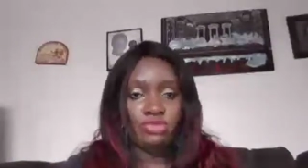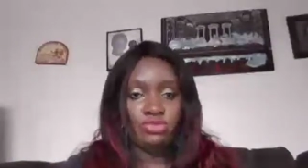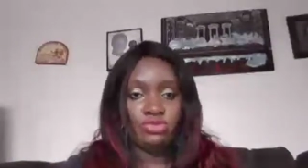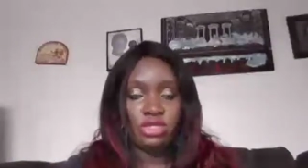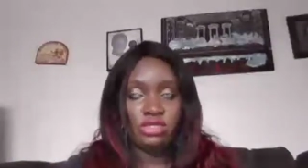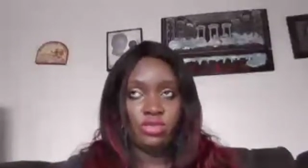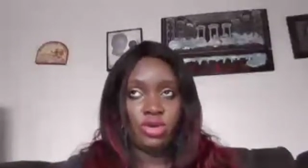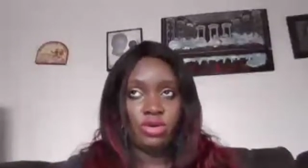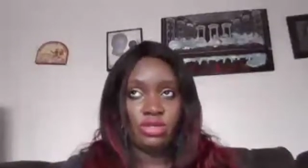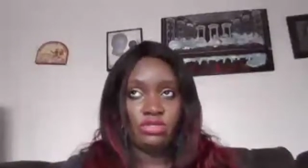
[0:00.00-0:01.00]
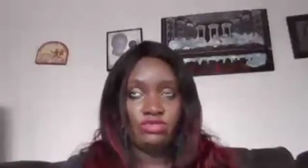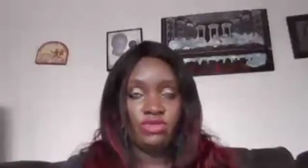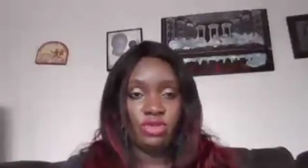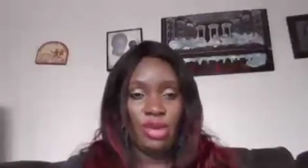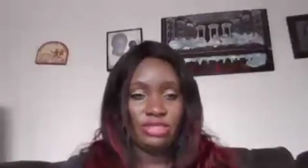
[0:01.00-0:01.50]
We talked about it for the
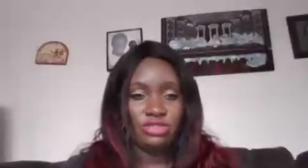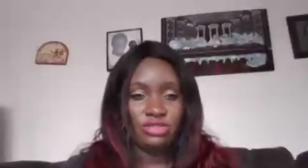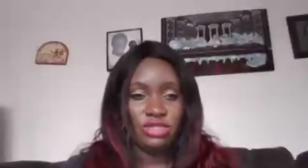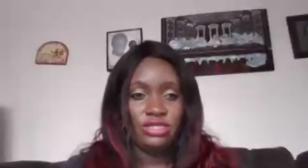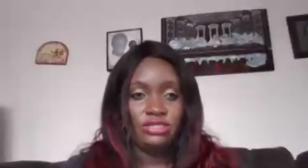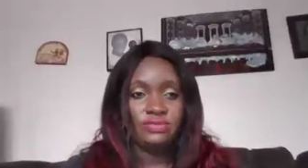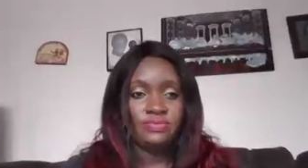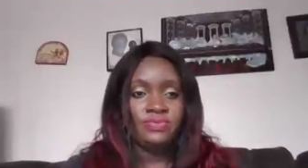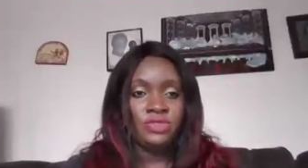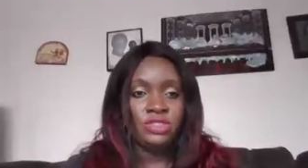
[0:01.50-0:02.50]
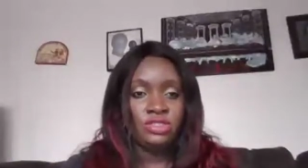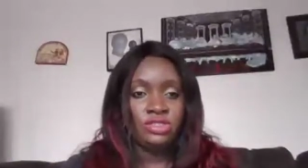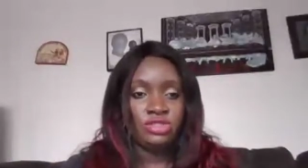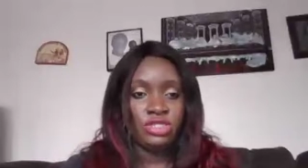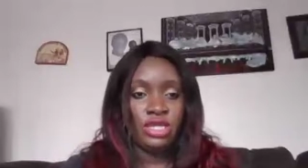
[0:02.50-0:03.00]
past two days. So
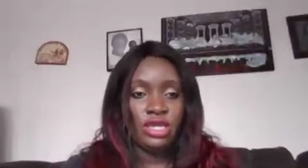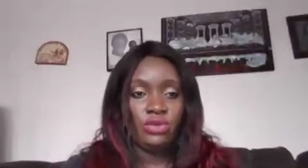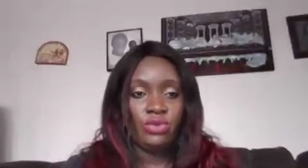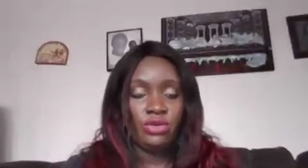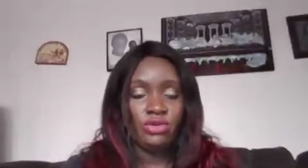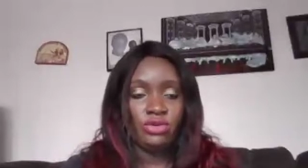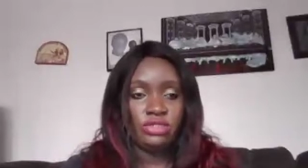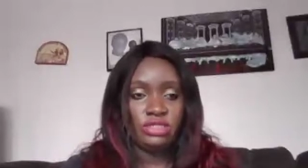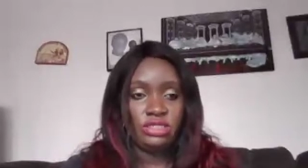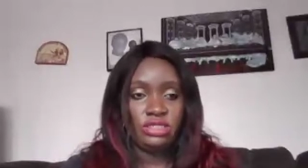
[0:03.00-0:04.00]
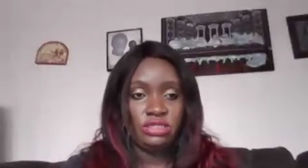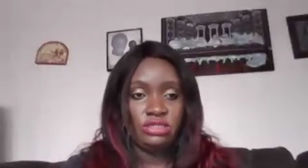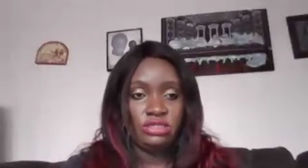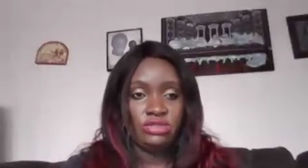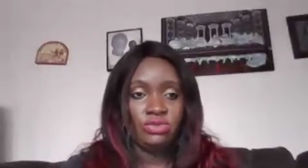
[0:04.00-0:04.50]
today we're gonna see
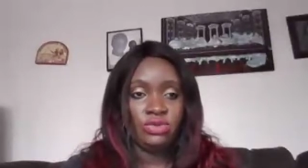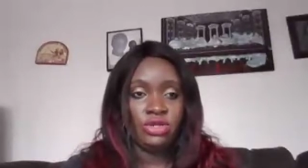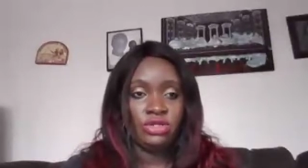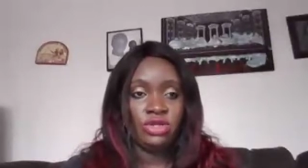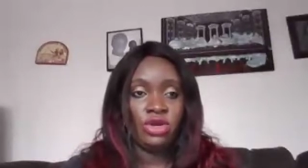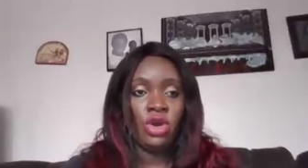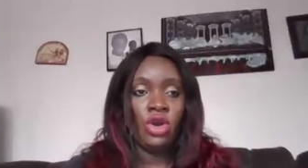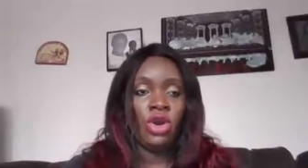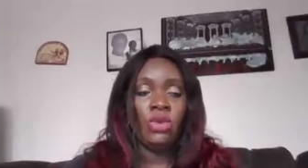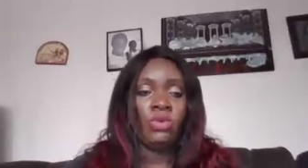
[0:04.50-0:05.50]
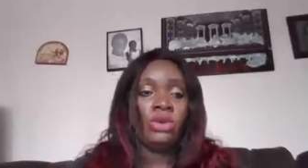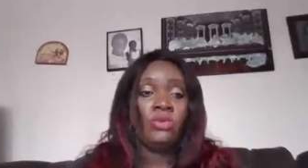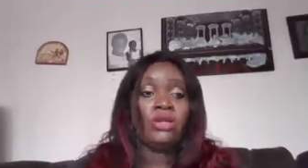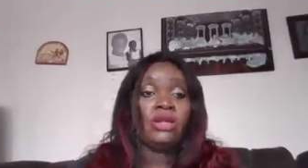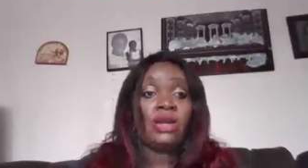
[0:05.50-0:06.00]
the, we're gonna talk. We
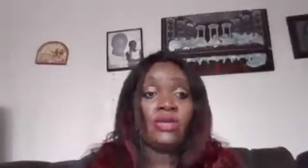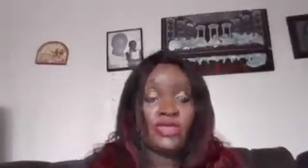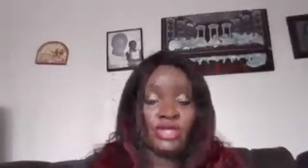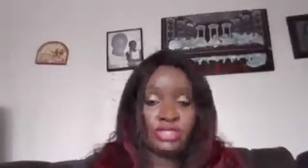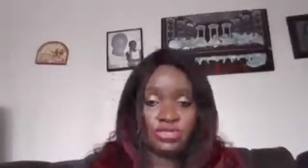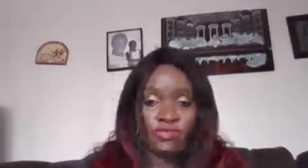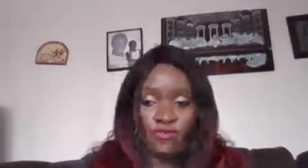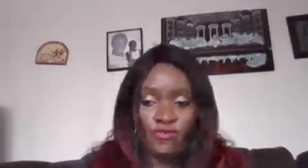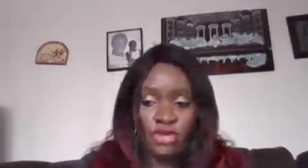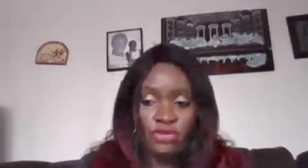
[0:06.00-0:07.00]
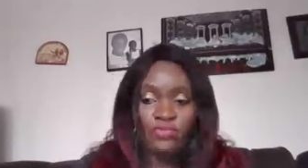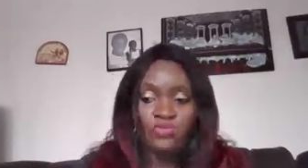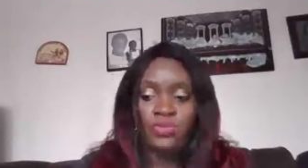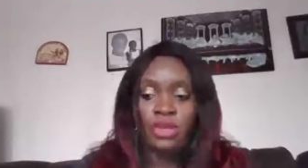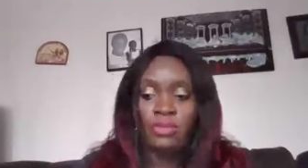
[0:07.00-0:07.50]
were not created for fear,
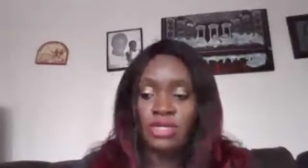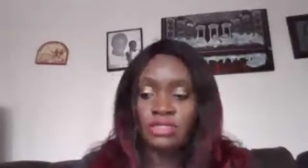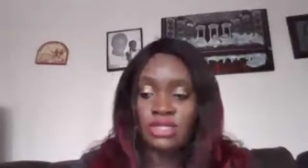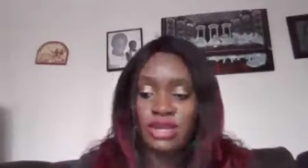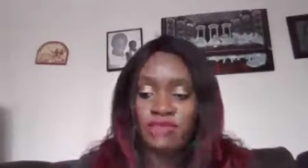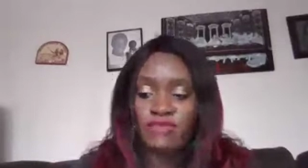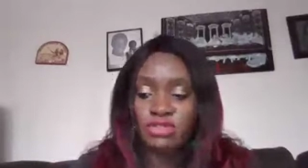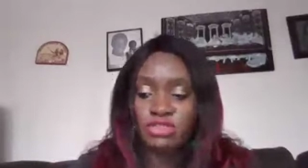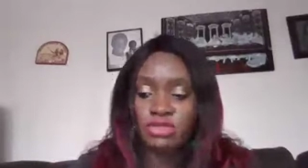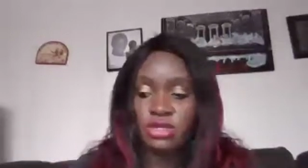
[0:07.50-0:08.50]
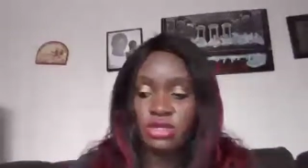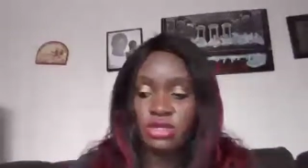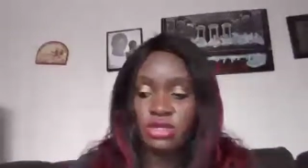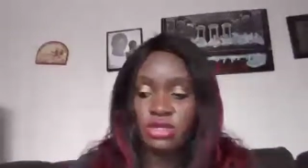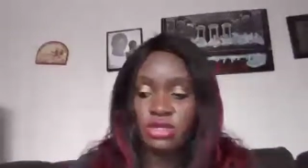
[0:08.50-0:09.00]
because a lot of us were not
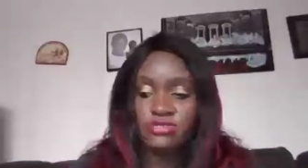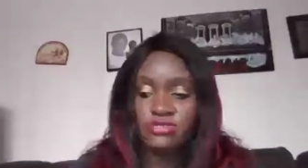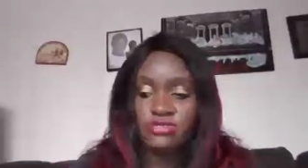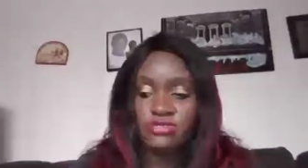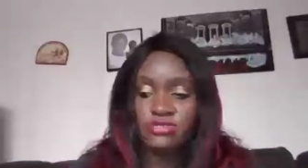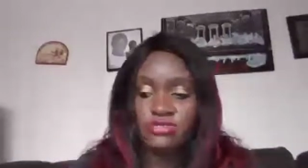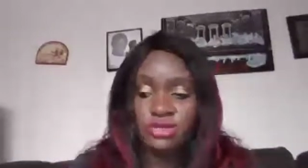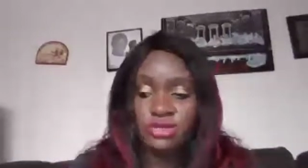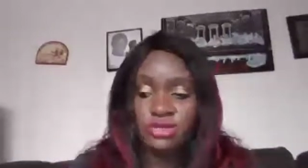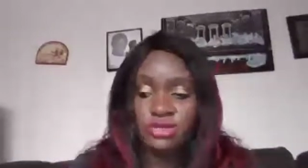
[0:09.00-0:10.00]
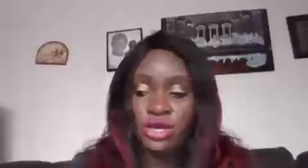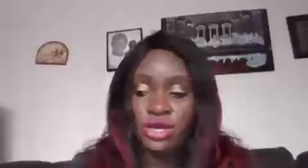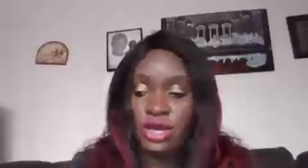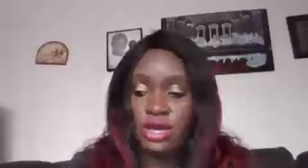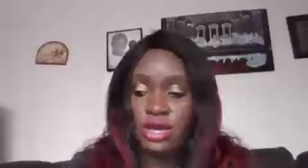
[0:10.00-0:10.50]
created for fear.
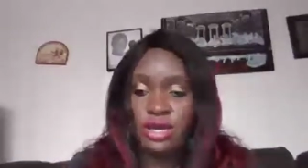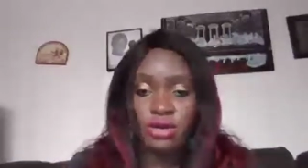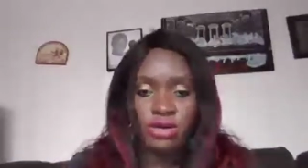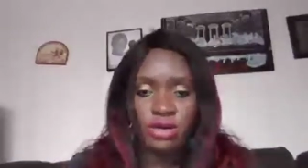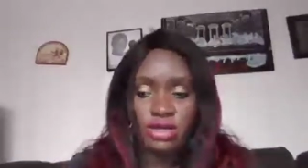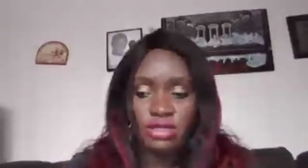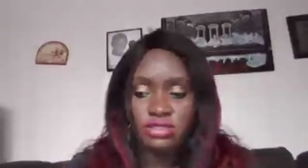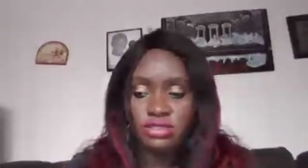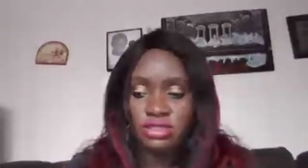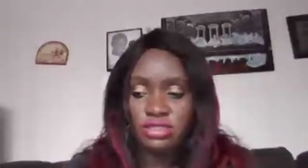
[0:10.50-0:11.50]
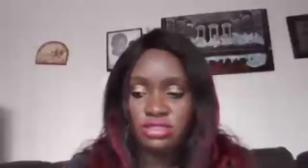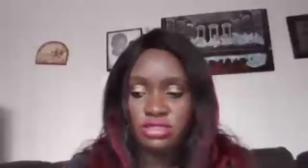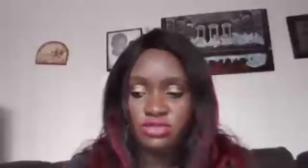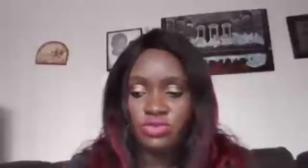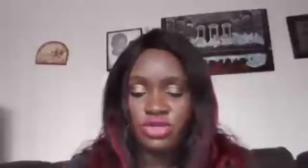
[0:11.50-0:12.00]
Uh, is the
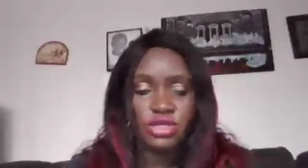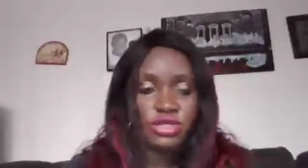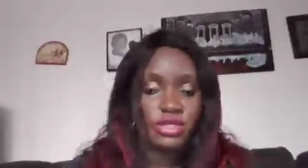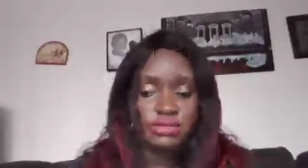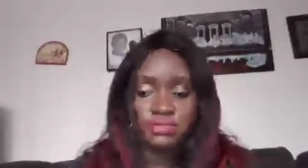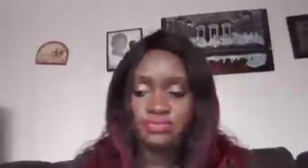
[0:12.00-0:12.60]
internet working good?